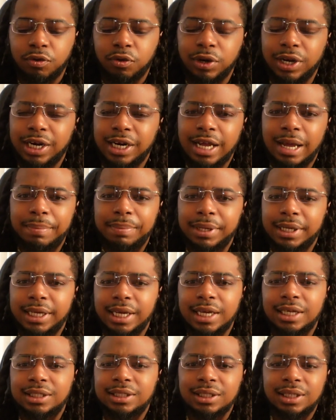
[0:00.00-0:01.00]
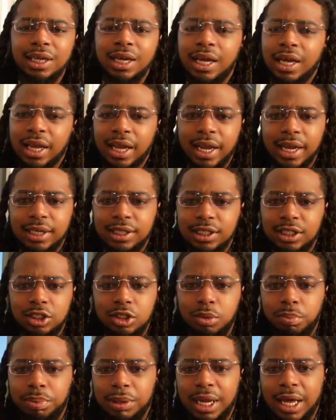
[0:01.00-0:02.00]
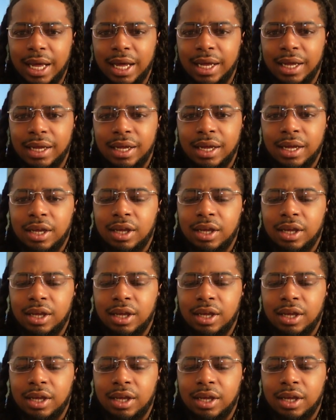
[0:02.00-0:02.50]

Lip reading: credit application, and just apply.